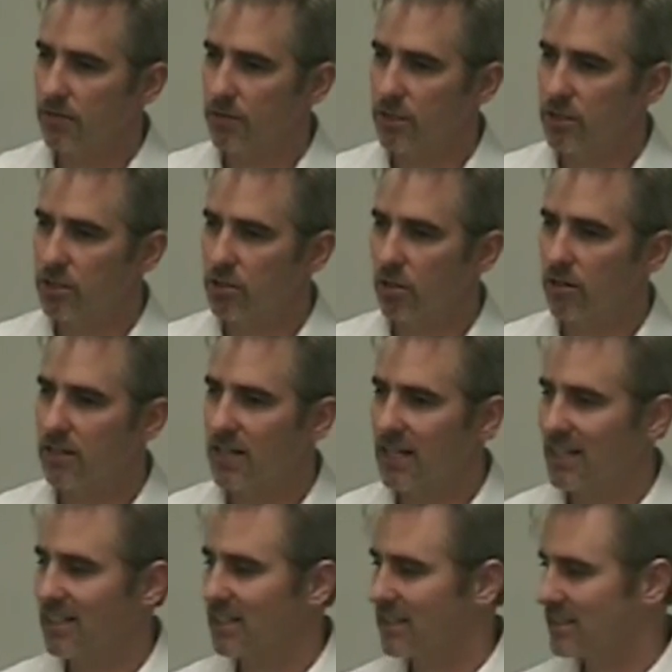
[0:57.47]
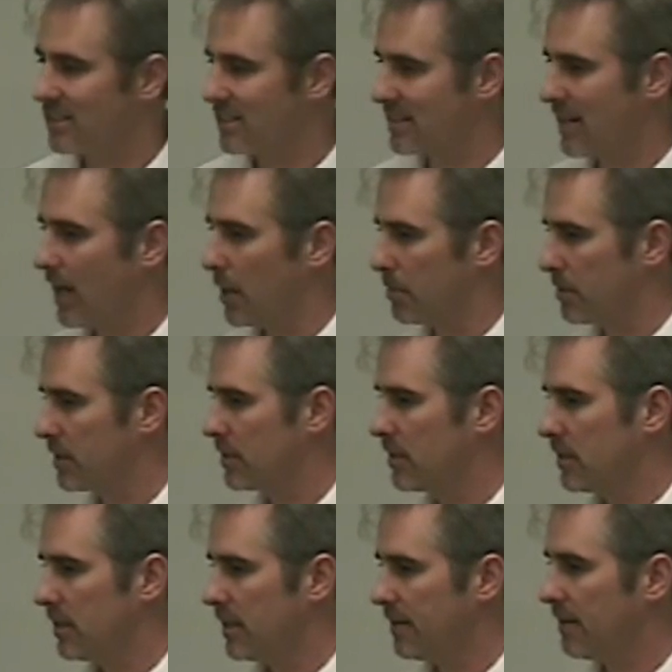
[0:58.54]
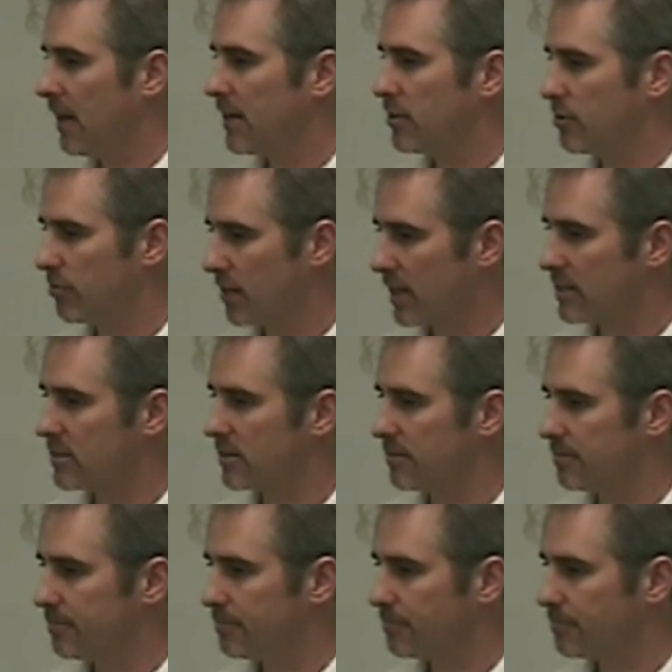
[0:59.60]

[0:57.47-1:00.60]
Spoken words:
if we just start taking a step in that direction,